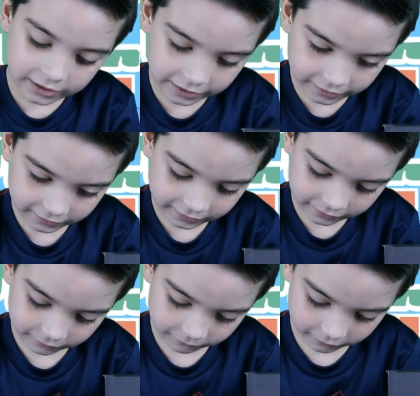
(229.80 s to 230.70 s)
And I
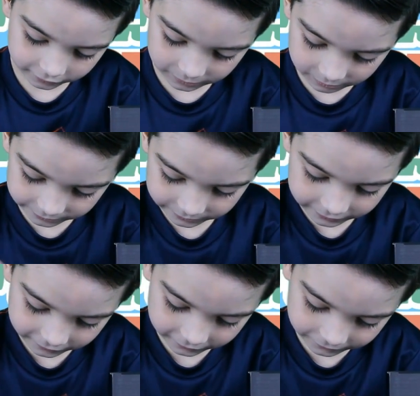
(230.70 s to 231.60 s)
just work
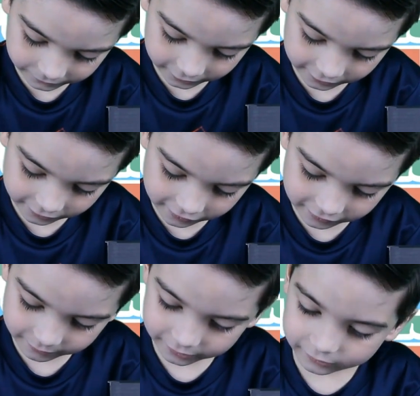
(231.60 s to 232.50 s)
this. Okay,
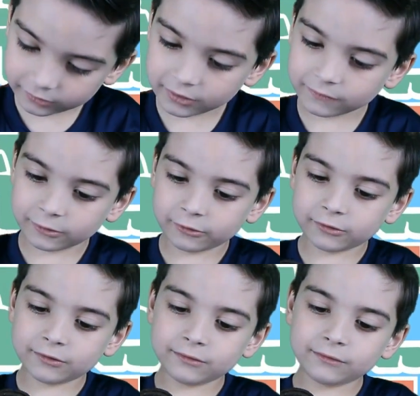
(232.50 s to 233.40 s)
so there's the
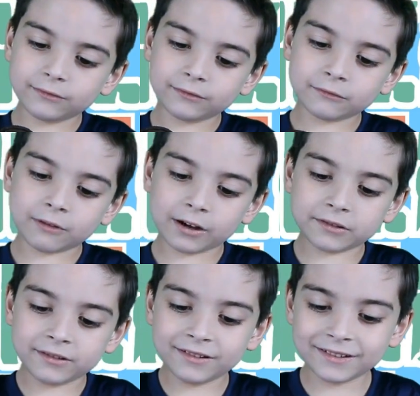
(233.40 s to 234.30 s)
Oreos. Cracked.